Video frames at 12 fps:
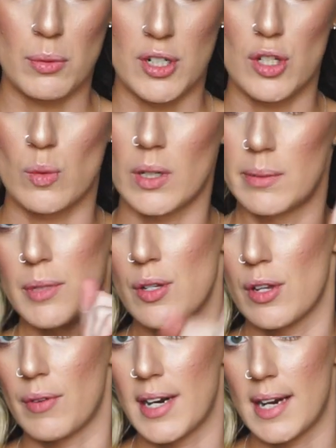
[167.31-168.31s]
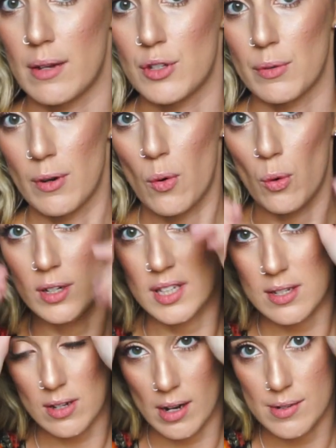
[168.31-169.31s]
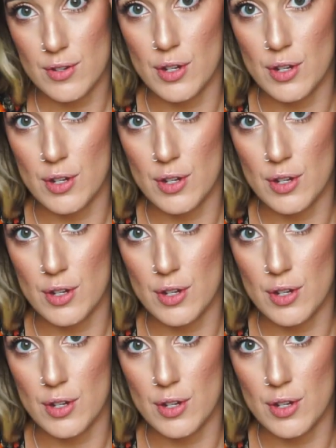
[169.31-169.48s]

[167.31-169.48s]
which is what I'm using right now to record this on,